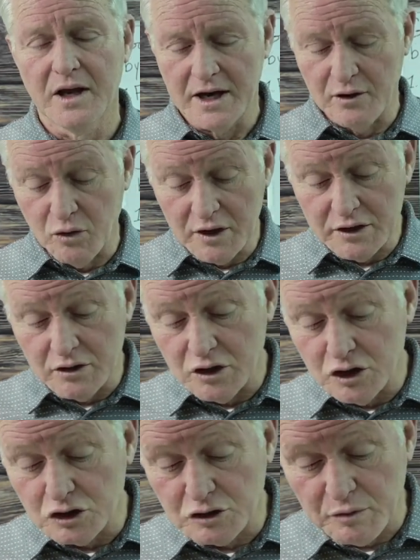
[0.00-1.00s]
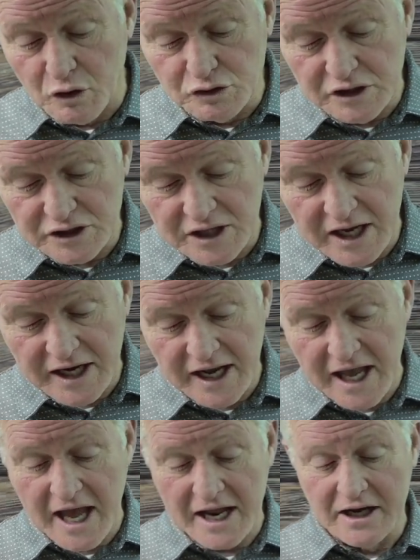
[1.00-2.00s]
Now, what do you suppose he's getting
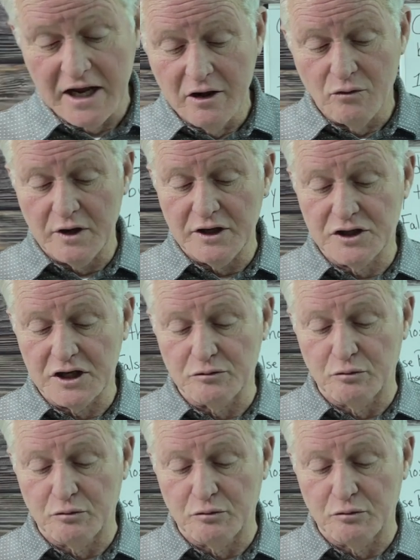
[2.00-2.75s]
at when he says,